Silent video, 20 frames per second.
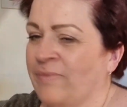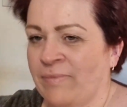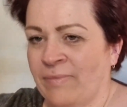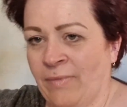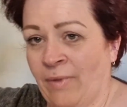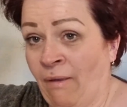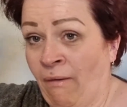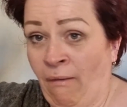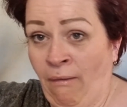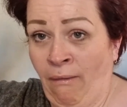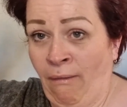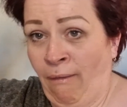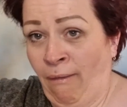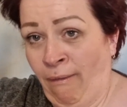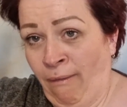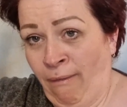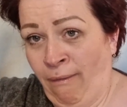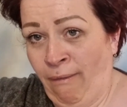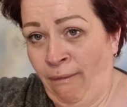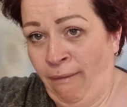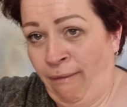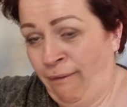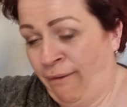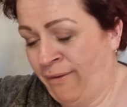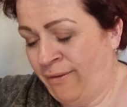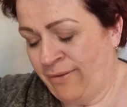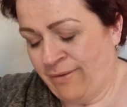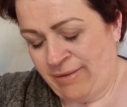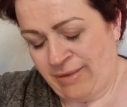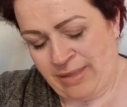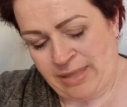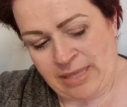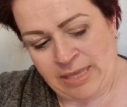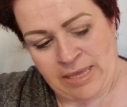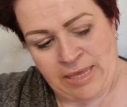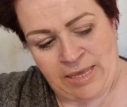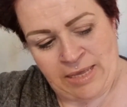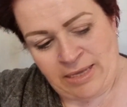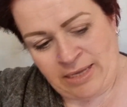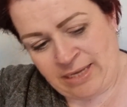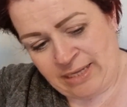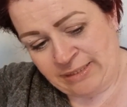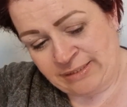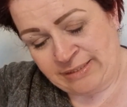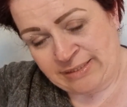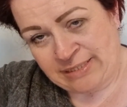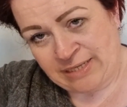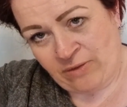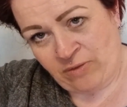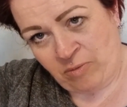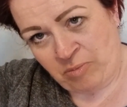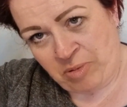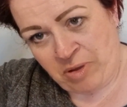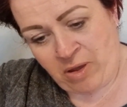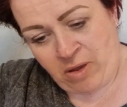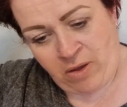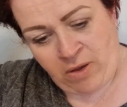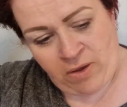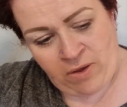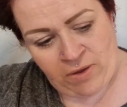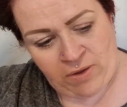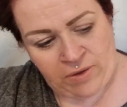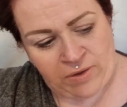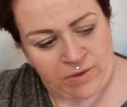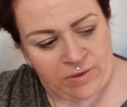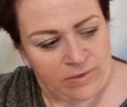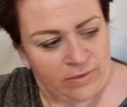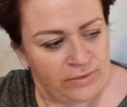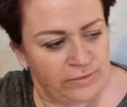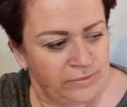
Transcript: Kids are down the park.